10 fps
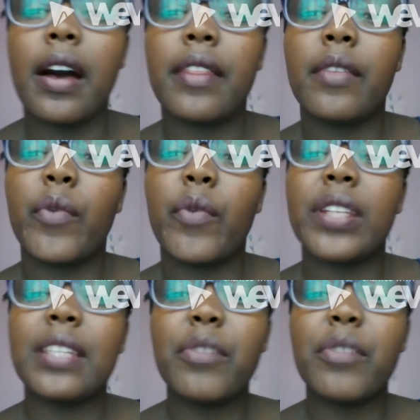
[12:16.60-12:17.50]
When
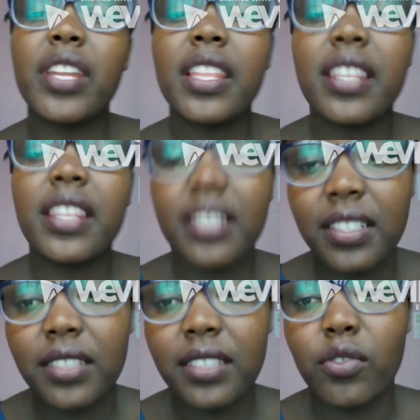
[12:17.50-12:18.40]
somebody
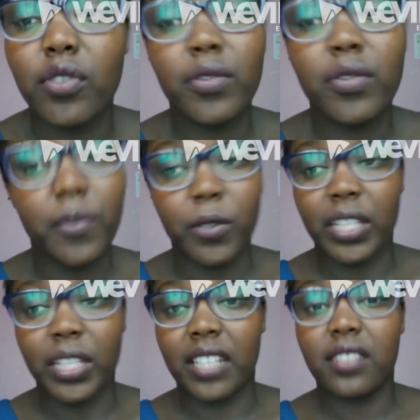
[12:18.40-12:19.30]
threatens to use force
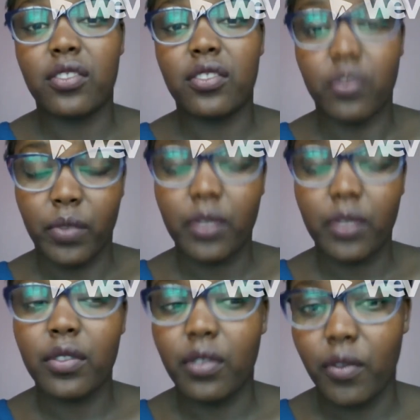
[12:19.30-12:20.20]
against you
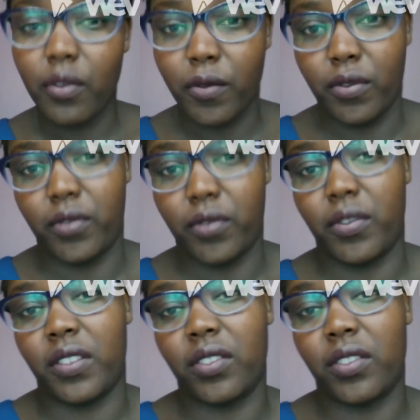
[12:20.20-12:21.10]
without lawful
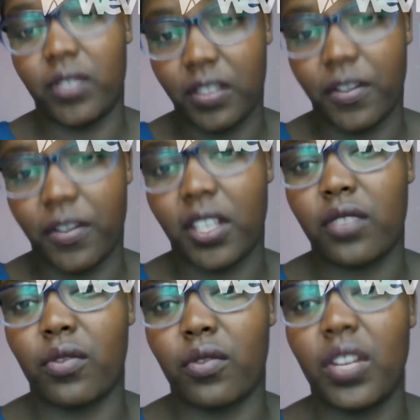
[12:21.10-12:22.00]

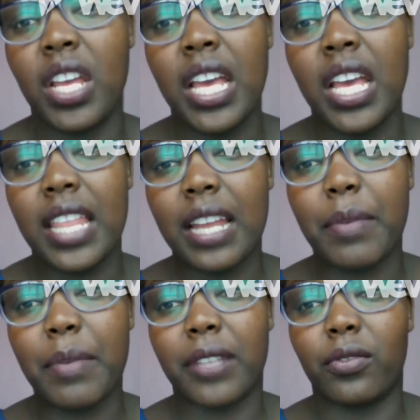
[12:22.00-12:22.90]
justification, that
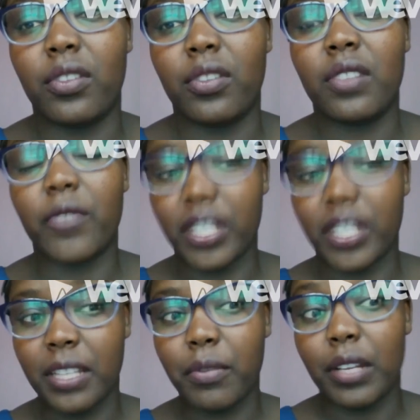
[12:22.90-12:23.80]
person, for
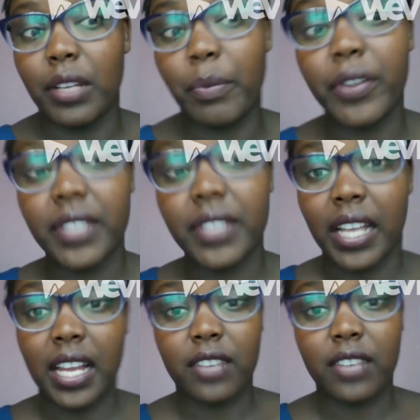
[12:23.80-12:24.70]
example, points a
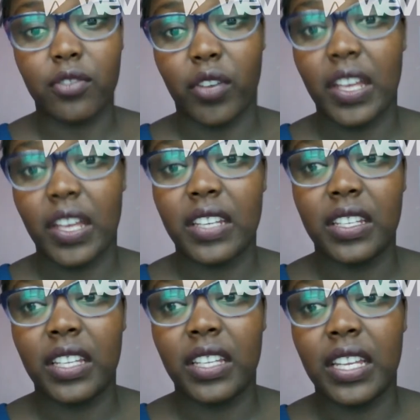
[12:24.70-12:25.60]
gun to your head
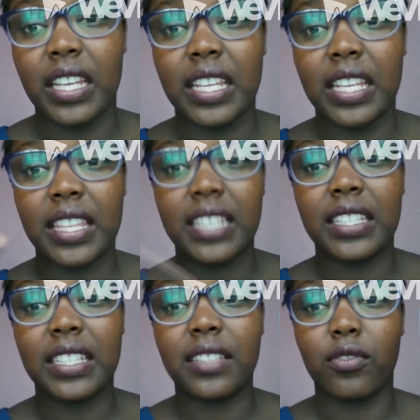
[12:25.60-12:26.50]
and he
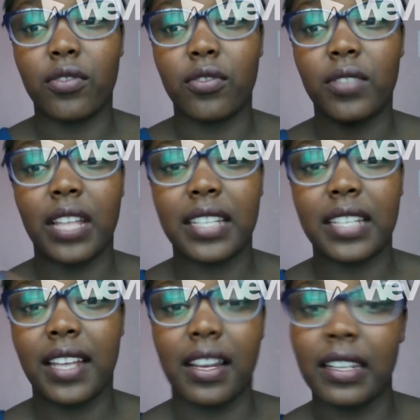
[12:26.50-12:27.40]
threatens to use that
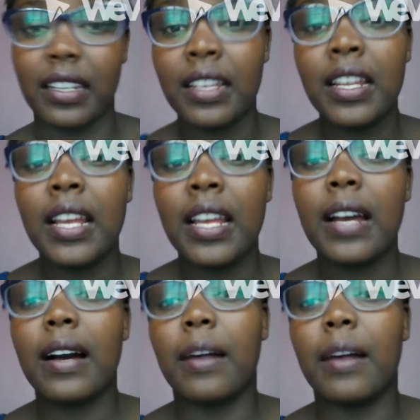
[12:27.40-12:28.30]
gun,
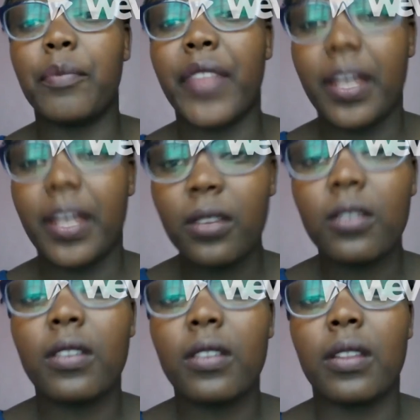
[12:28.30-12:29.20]
then
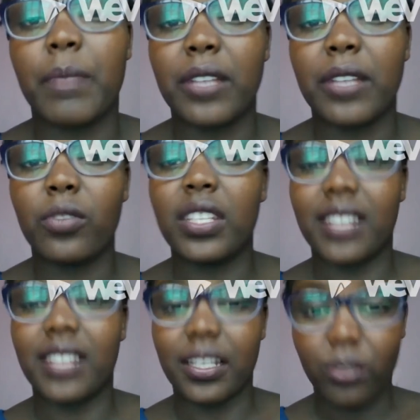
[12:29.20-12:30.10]
the person
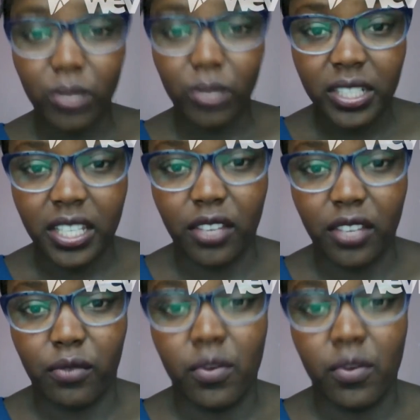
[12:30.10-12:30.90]
is assaulting you.